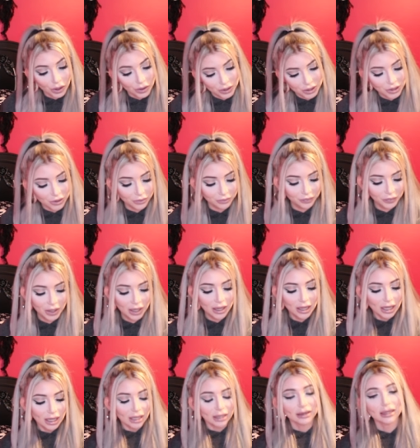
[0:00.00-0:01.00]
So
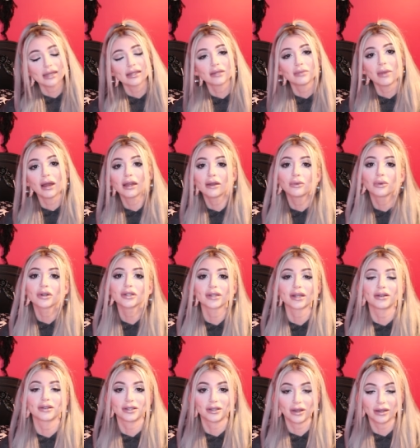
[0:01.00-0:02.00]
that's my worst
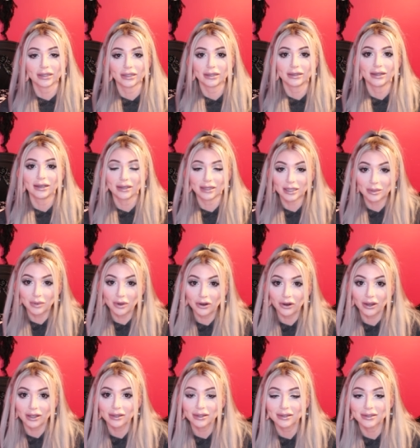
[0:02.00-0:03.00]
hair salon
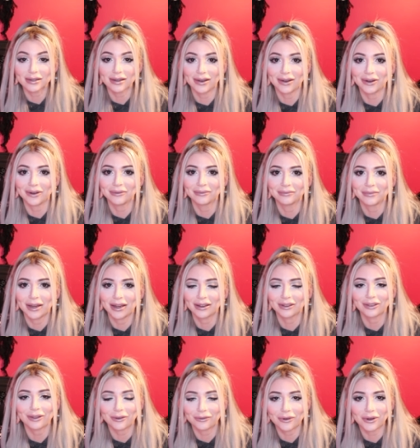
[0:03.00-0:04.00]
experience. Um, I
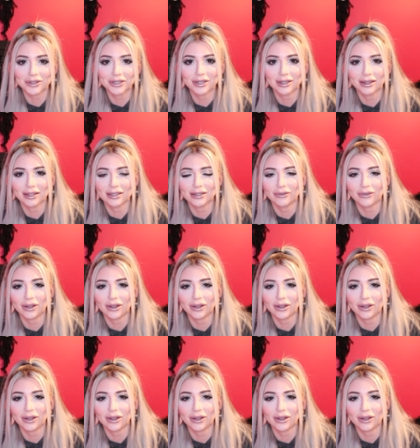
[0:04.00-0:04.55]
love watching these